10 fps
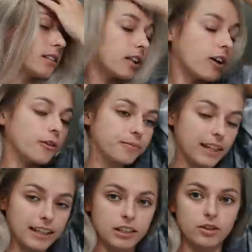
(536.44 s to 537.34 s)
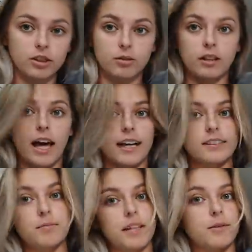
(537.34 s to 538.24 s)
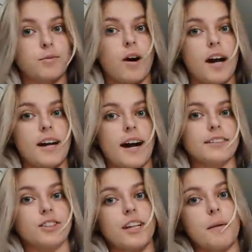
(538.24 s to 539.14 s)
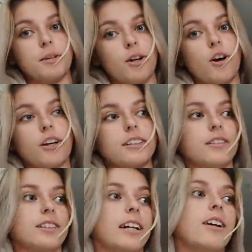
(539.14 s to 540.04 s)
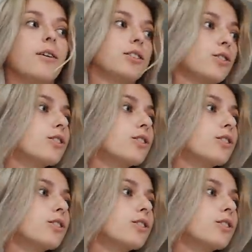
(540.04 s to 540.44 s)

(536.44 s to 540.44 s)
So at least you get to relax. But that was why I took a nap in the car because I was like, oh, I know as amazing.